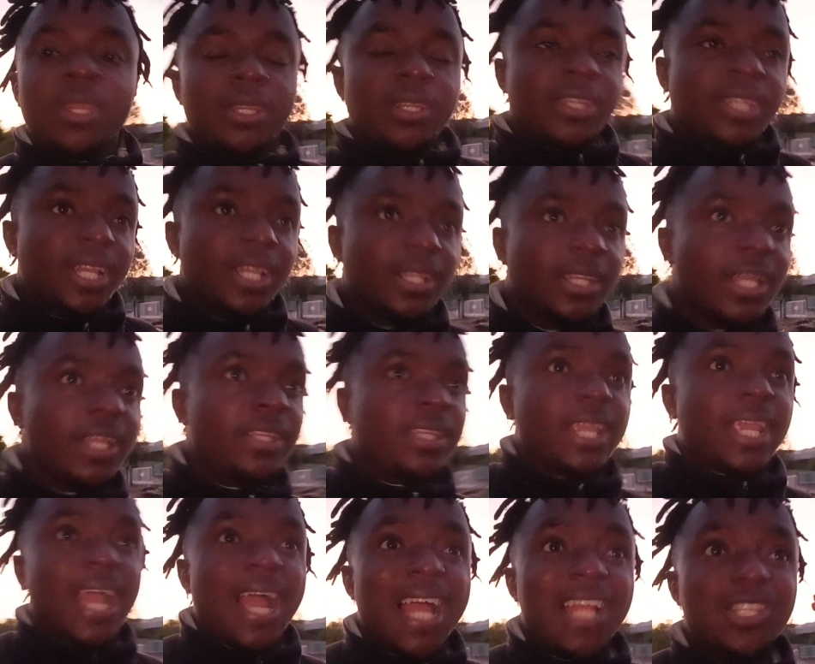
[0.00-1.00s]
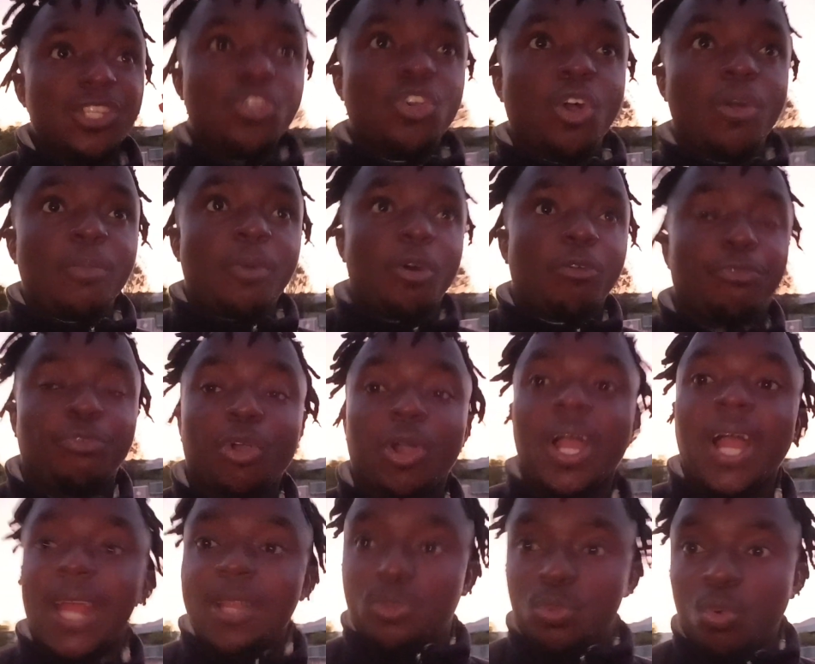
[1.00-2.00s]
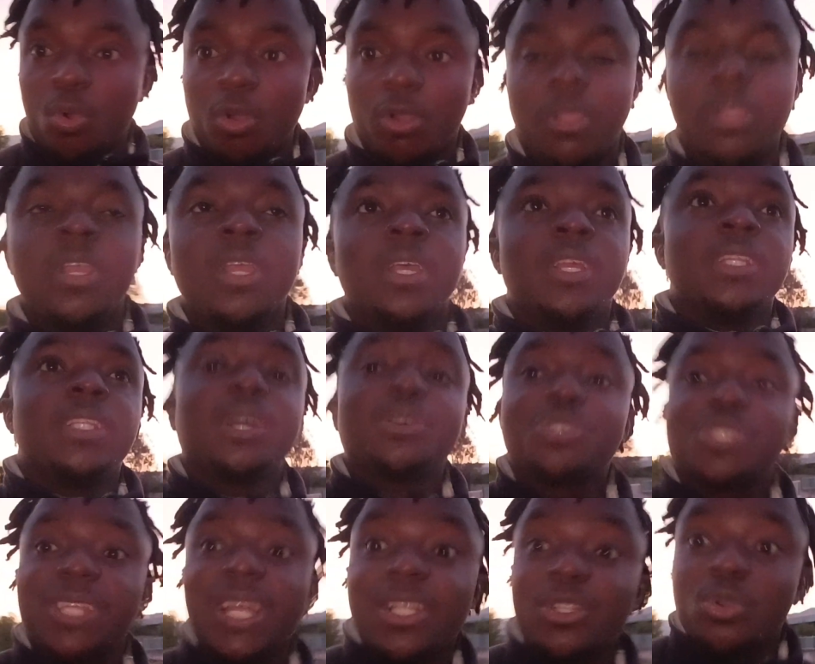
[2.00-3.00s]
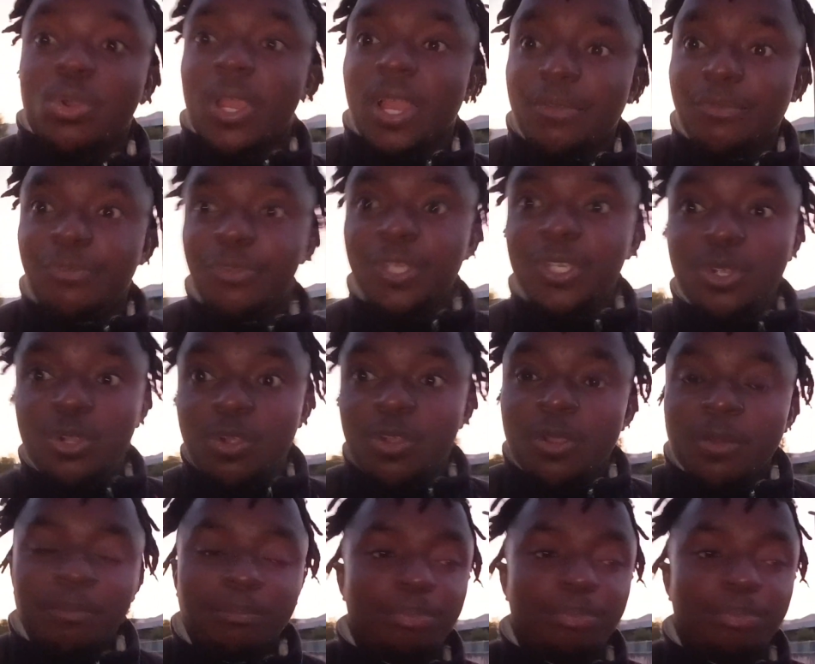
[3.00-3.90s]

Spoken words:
the outcome of your hard work, they will start to envy you.